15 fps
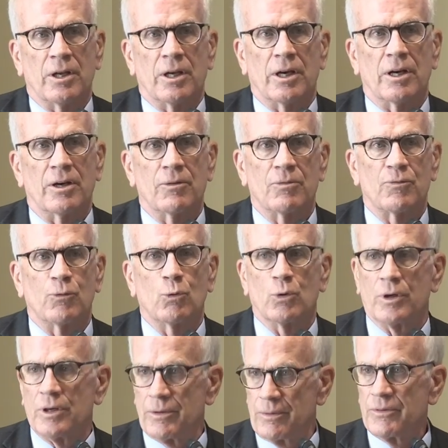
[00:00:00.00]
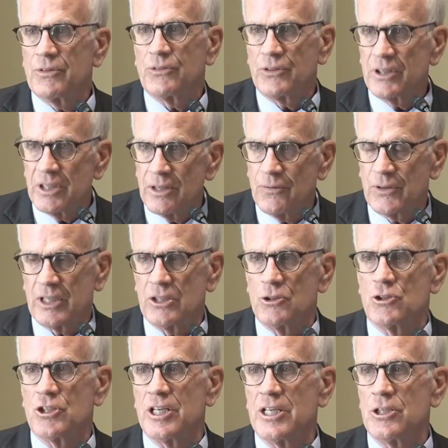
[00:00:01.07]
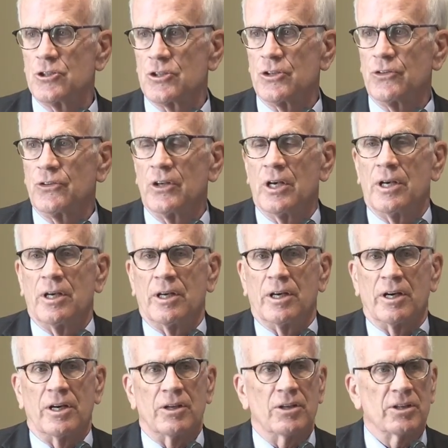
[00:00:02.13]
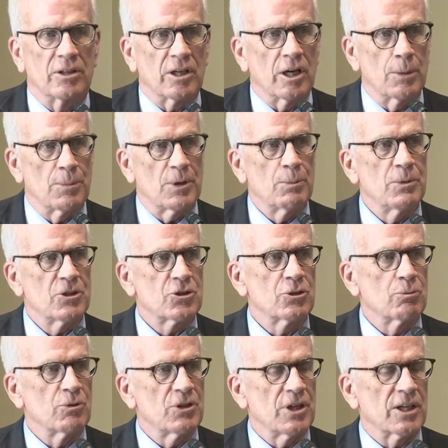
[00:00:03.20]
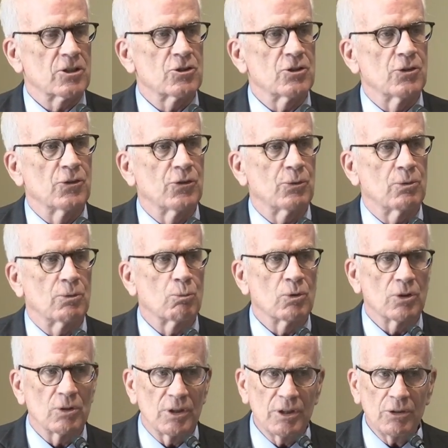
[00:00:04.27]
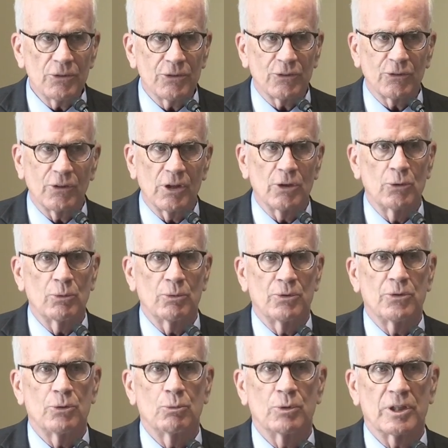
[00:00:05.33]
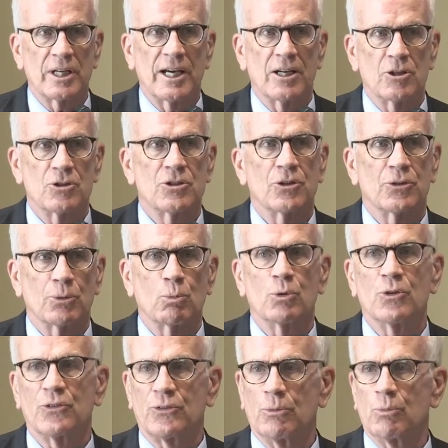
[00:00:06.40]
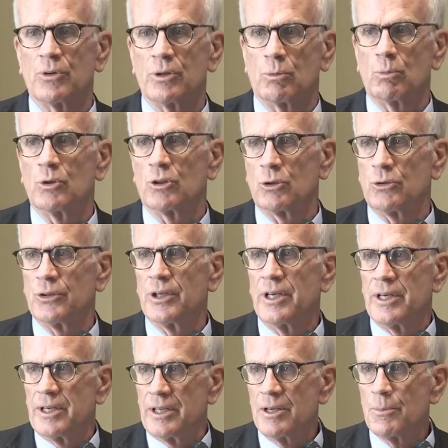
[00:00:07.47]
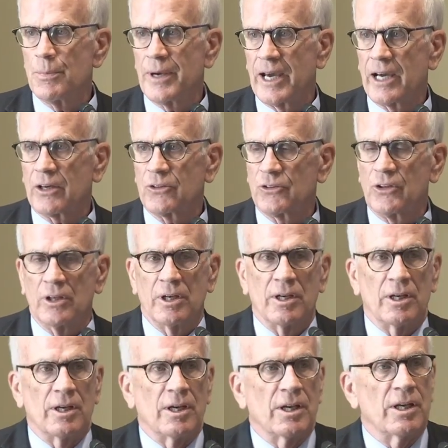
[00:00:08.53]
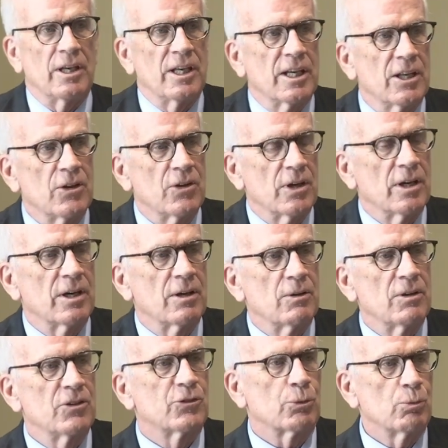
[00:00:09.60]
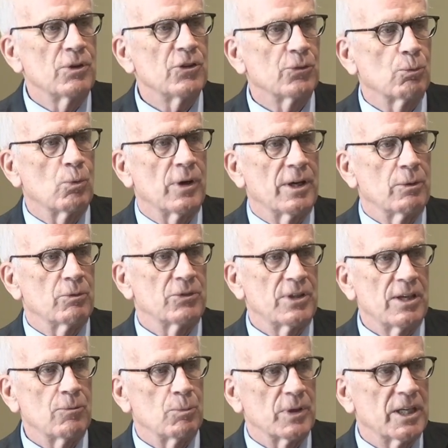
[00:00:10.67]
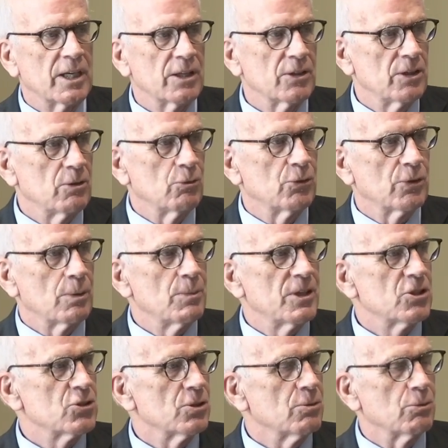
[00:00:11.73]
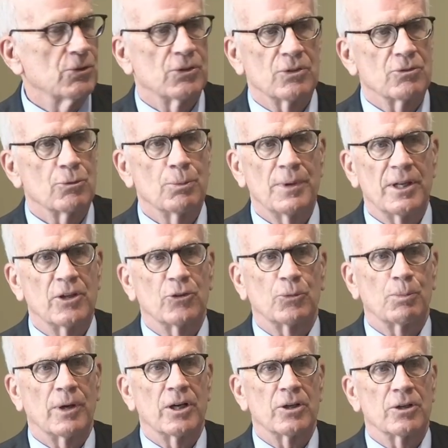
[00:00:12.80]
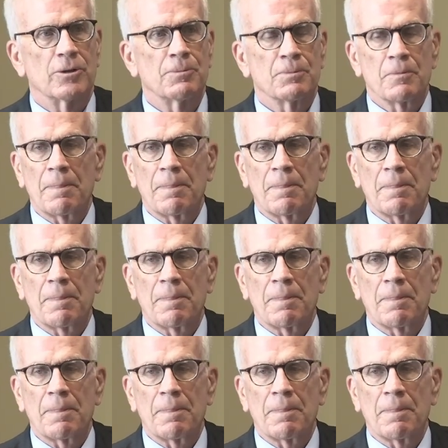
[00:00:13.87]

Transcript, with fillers: uh, for significant changes uh, in carbon emission reductions were a little slow to acknowledge that there were some real-world impacts. And uh, it's a reason why with David McKinley, who, as I mentioned, was a tremendous partner,